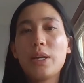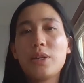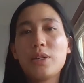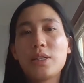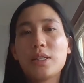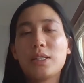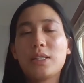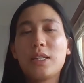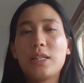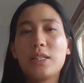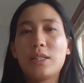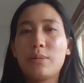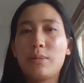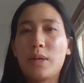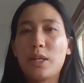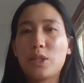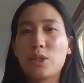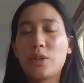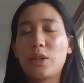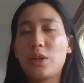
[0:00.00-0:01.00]
You just need to
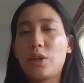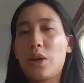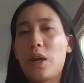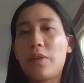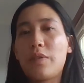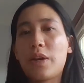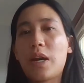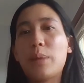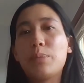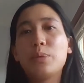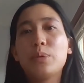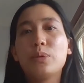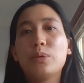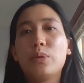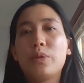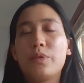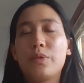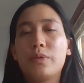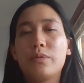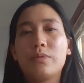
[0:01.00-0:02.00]
make sure that you have a couple
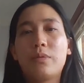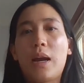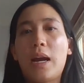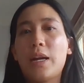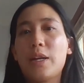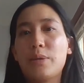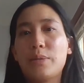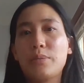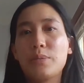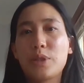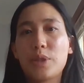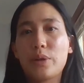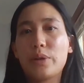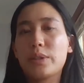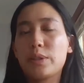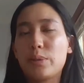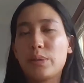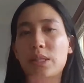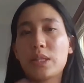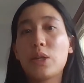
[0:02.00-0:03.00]
of random jokes
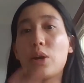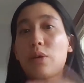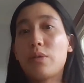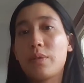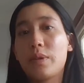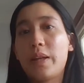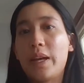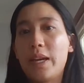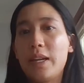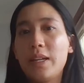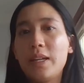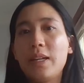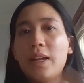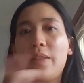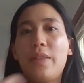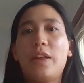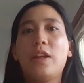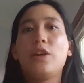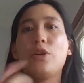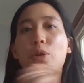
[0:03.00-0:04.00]
which are not related,
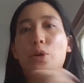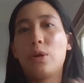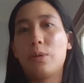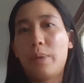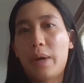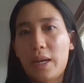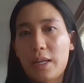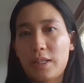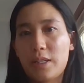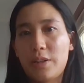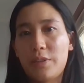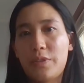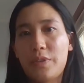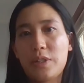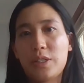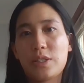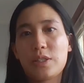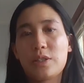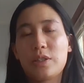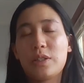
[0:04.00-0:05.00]
and then you call back to the
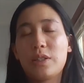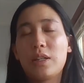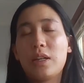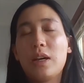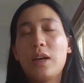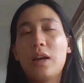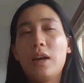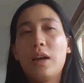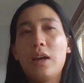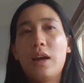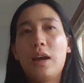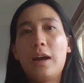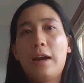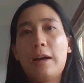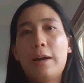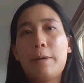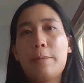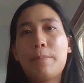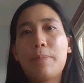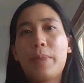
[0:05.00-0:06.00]
first joke.
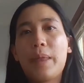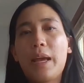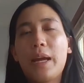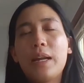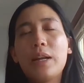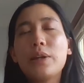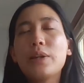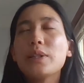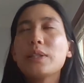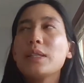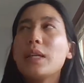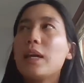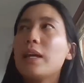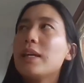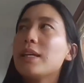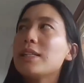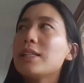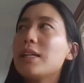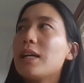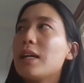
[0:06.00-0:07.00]
And I guess
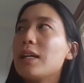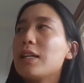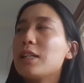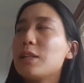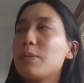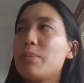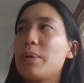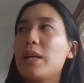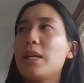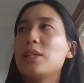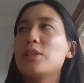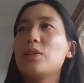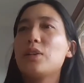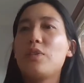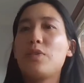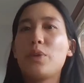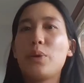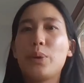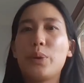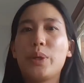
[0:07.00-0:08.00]
it kind of depends on
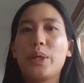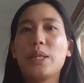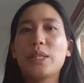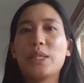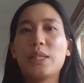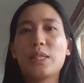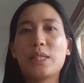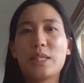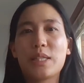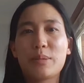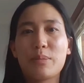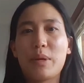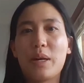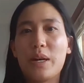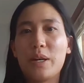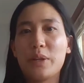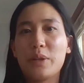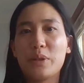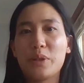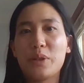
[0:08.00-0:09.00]
if the audience is
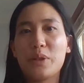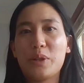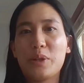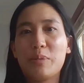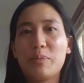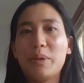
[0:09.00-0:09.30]
smart or not.